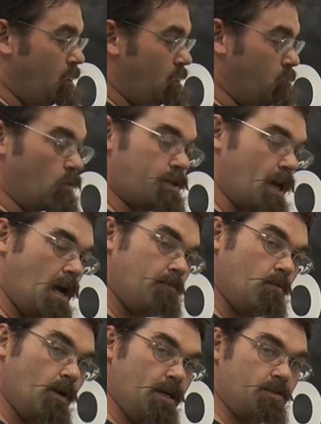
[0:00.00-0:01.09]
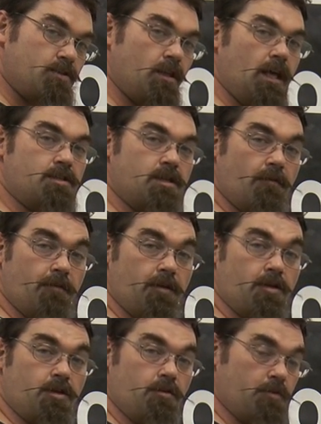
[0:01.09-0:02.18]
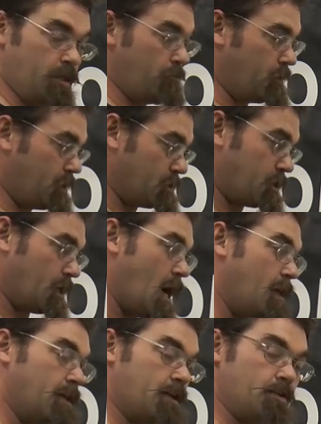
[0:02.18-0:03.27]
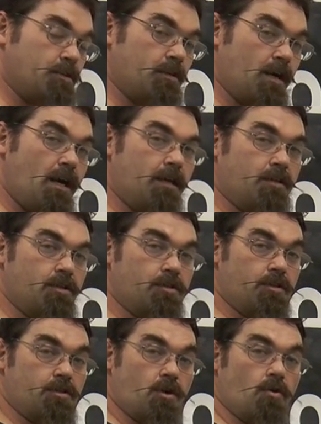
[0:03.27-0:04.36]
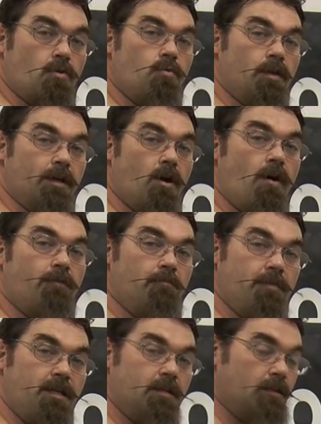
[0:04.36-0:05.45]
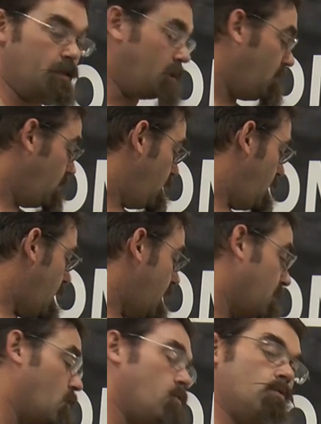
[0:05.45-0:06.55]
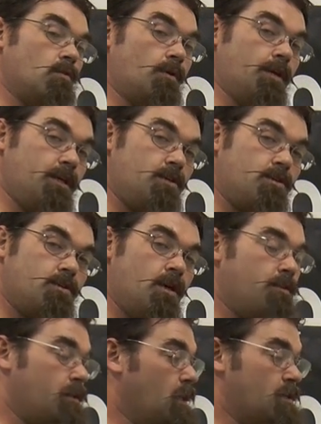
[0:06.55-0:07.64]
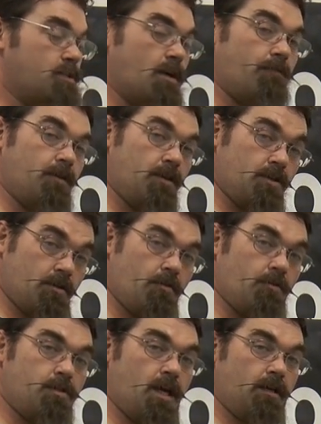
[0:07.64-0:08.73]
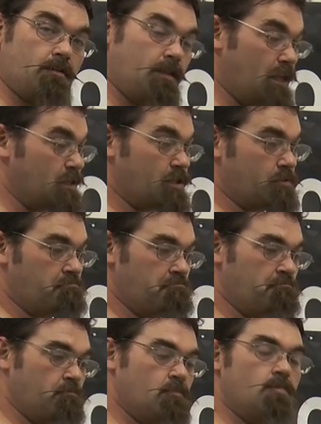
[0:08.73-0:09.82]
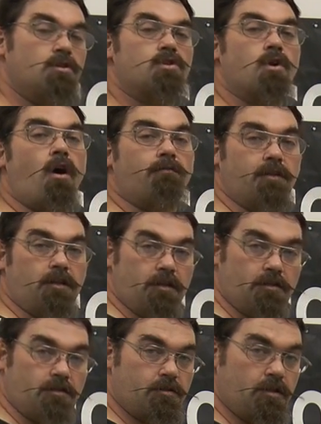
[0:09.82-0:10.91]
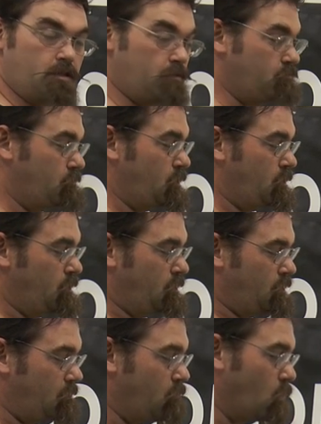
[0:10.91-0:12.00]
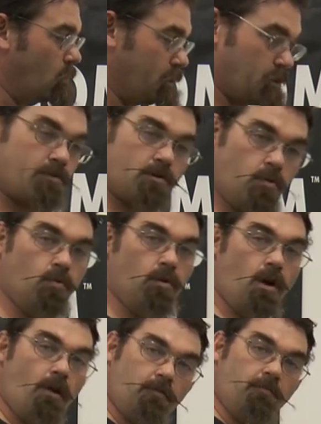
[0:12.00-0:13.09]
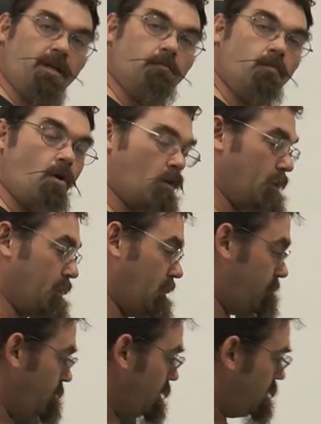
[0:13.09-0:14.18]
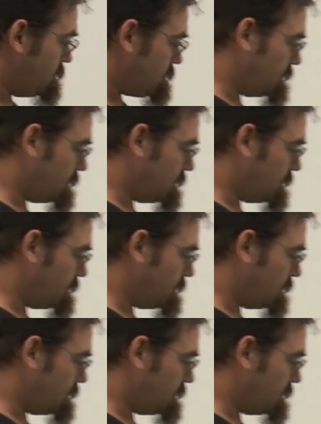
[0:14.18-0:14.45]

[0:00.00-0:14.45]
The more time you waste, the less definition you get because the kydex is, kydex is going to start cooling off immediately. And the cooler it is, the less definition it'll take, the less soft it is, the the more it's cooled off and become hard again. So